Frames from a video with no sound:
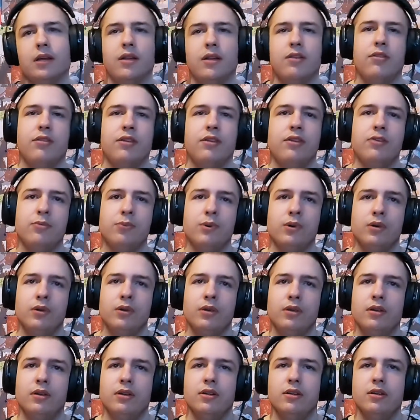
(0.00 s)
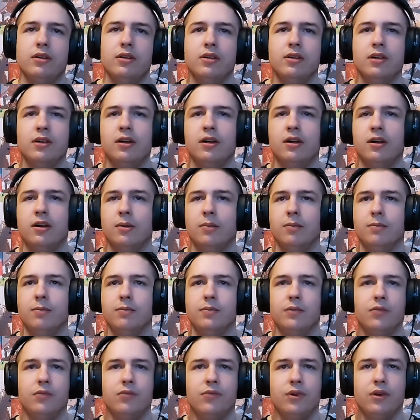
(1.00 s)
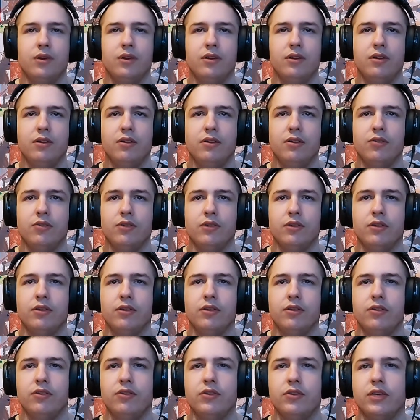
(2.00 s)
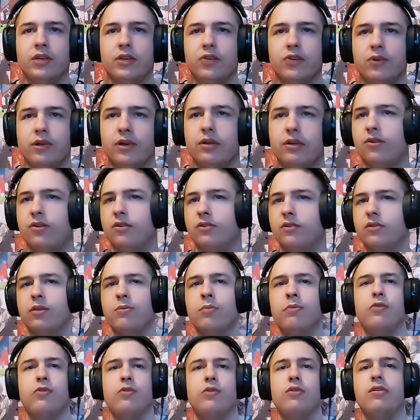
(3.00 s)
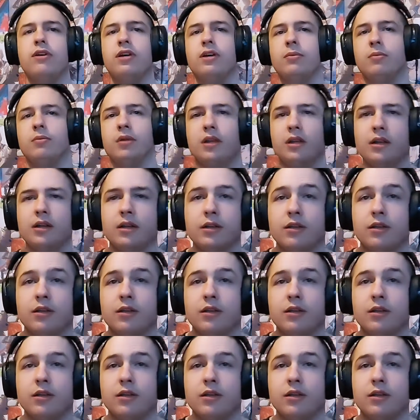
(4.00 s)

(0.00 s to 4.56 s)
say this one. Feeling toward the others casual and content most of the time.